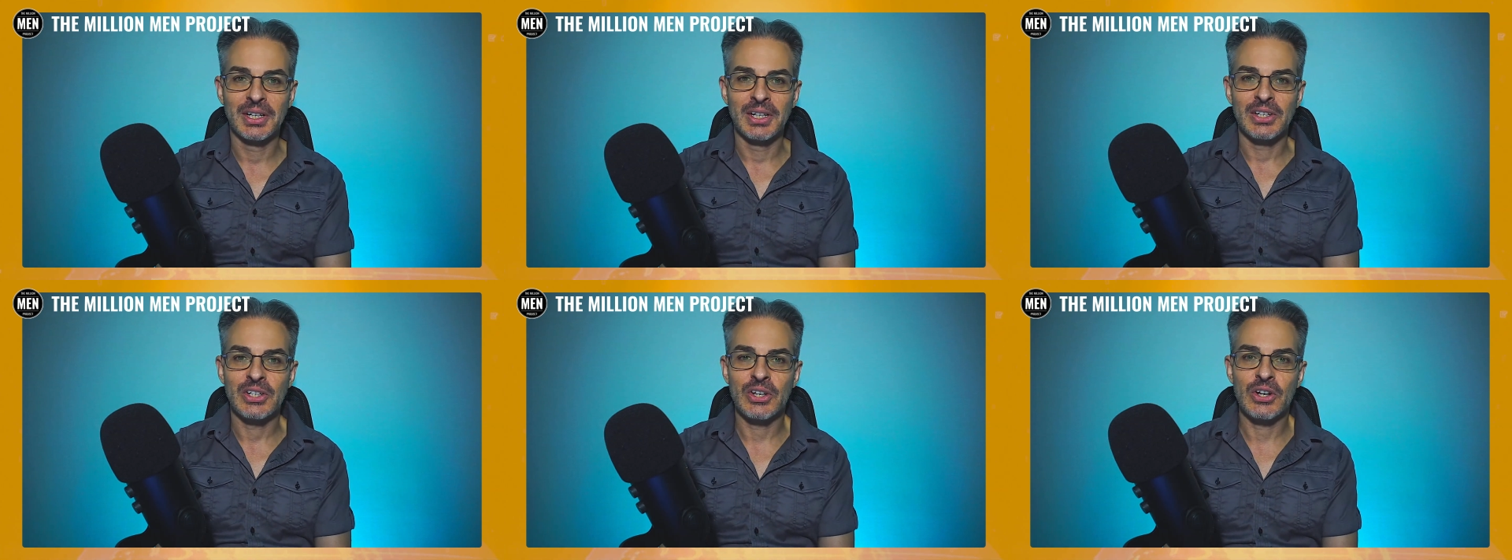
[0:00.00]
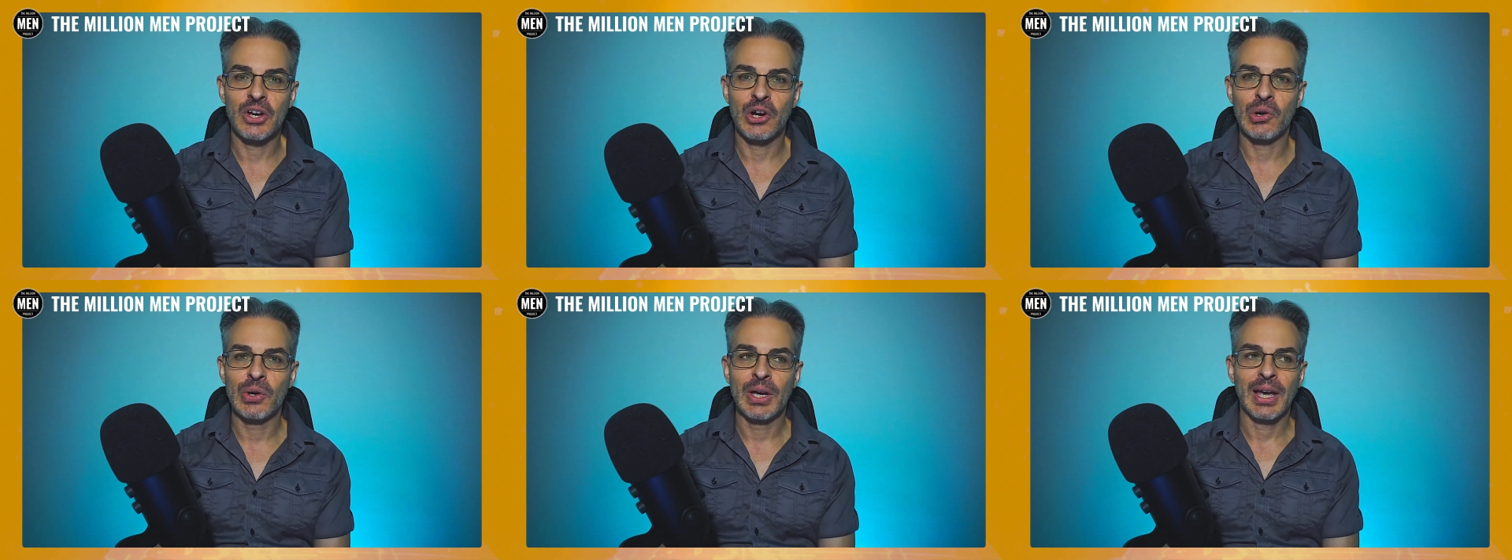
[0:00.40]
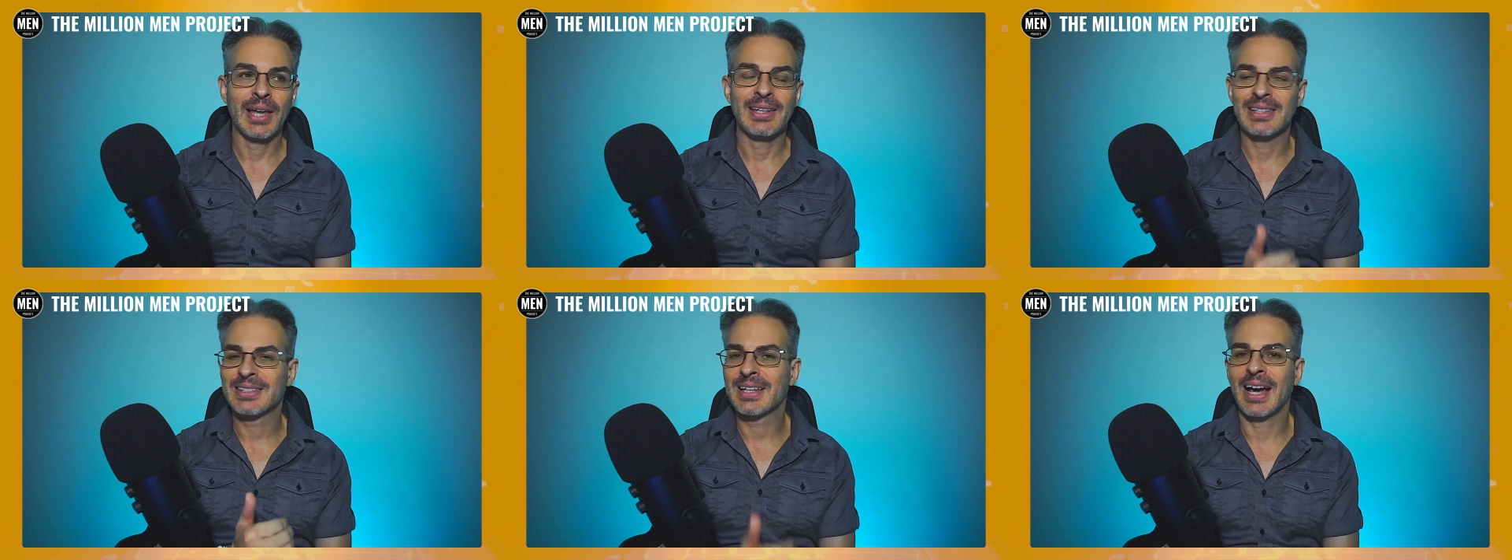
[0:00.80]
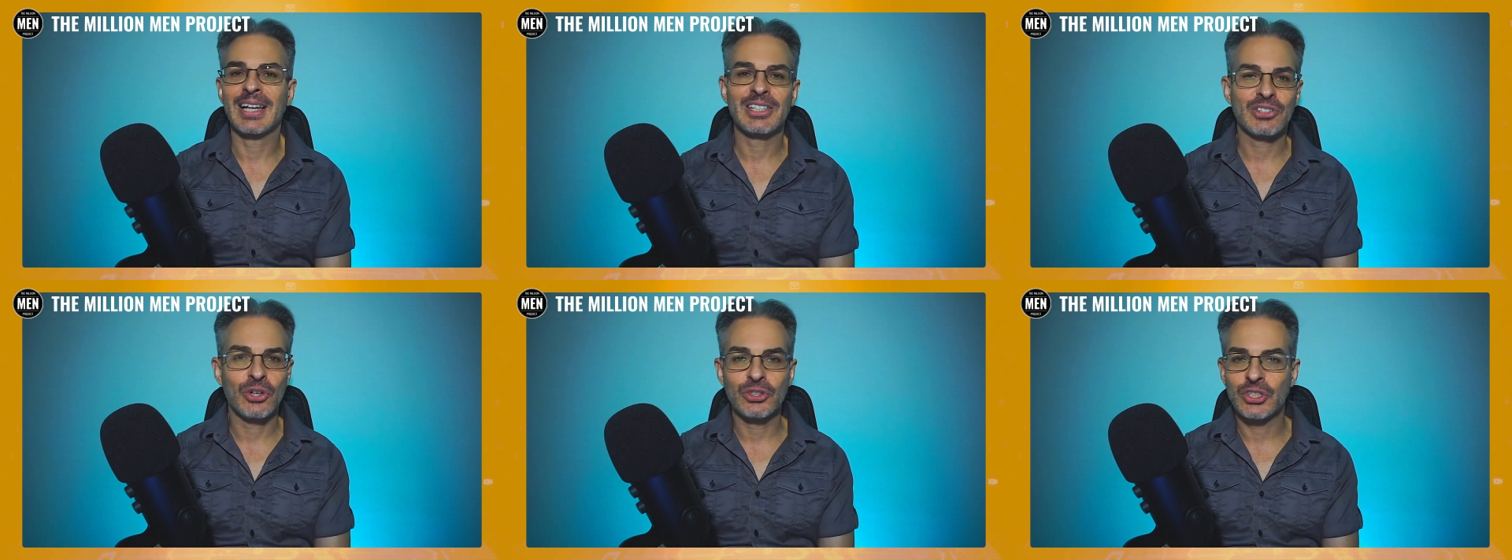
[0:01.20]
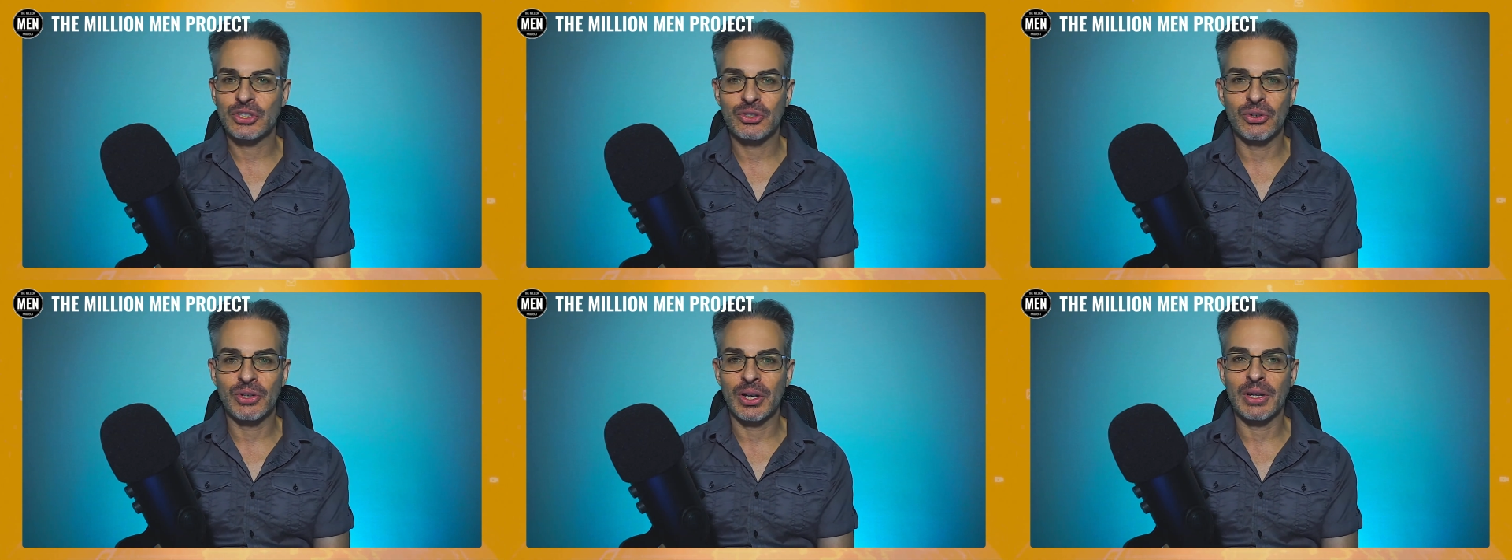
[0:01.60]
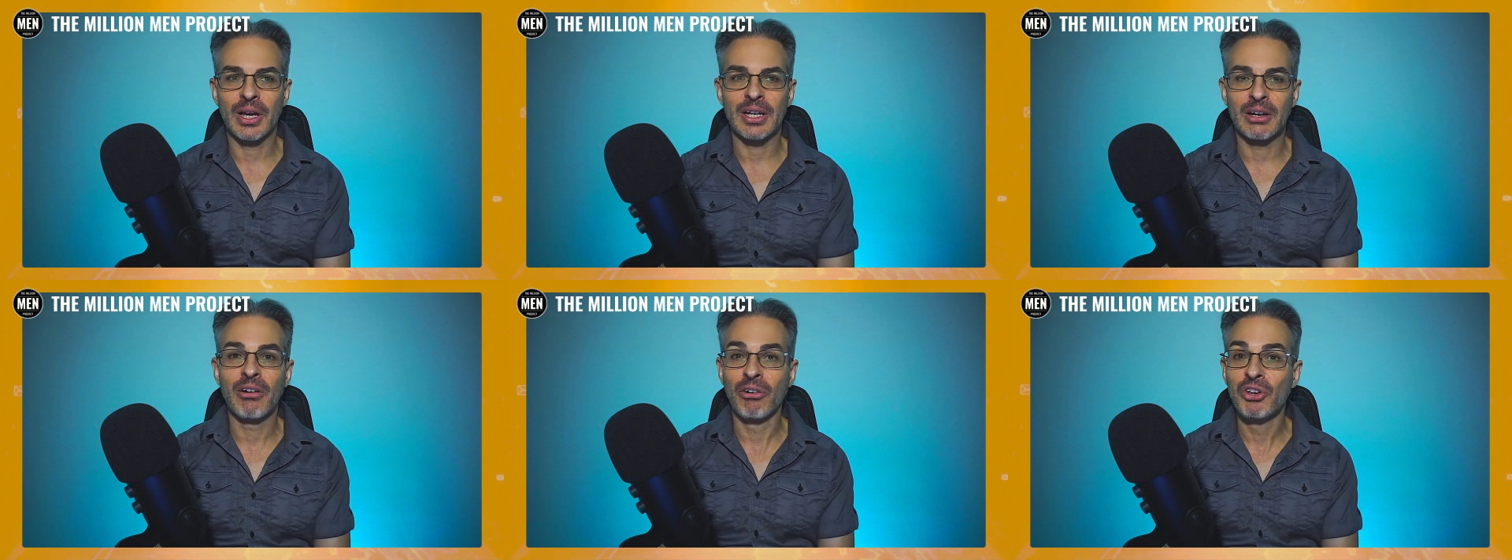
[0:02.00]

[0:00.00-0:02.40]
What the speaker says: And this guy's not just going to like, oh,